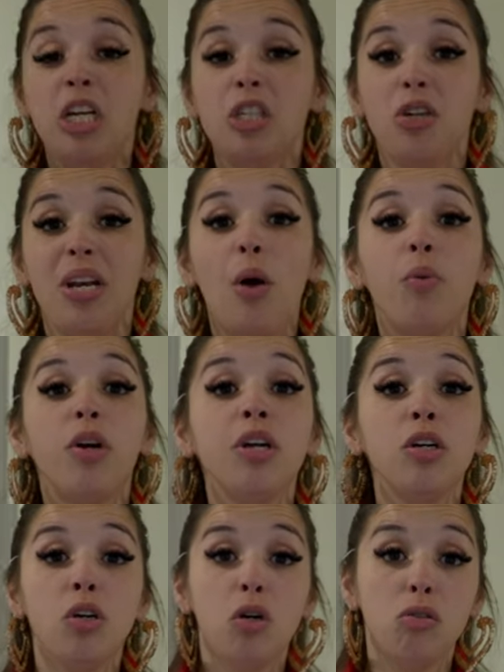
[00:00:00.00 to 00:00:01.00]
So now we're
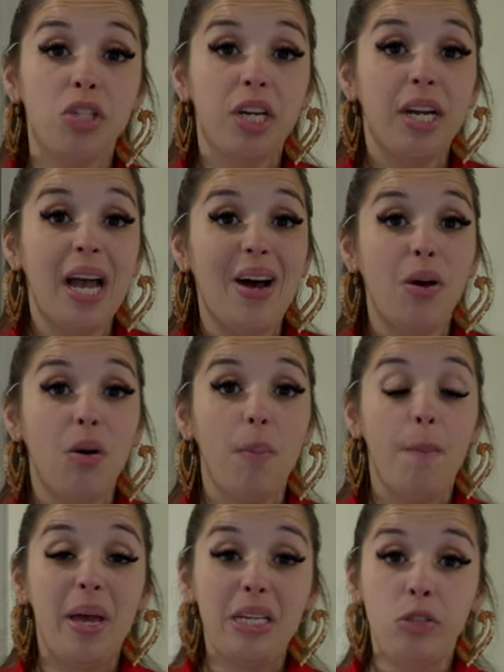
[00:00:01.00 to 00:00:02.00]
gonna go check
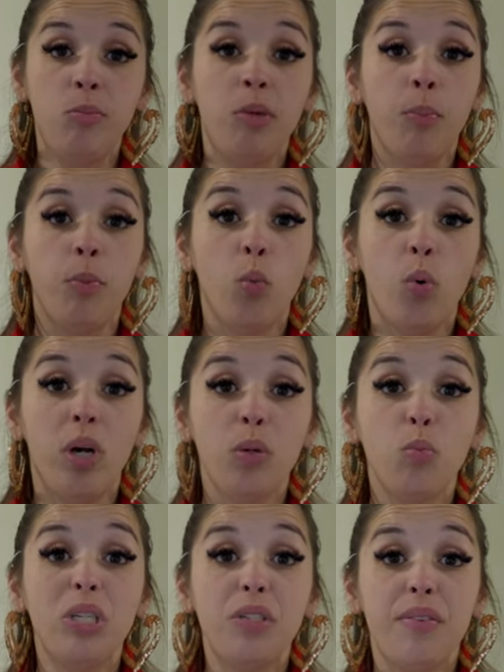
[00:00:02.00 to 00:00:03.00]
out bedroom number
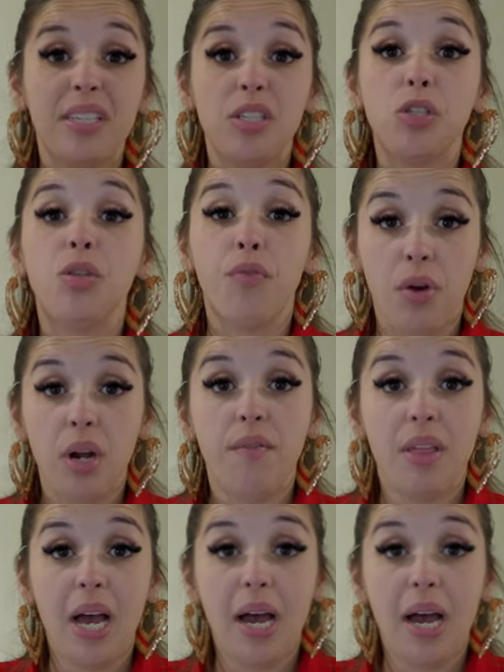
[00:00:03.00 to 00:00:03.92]
one, which faces the front of the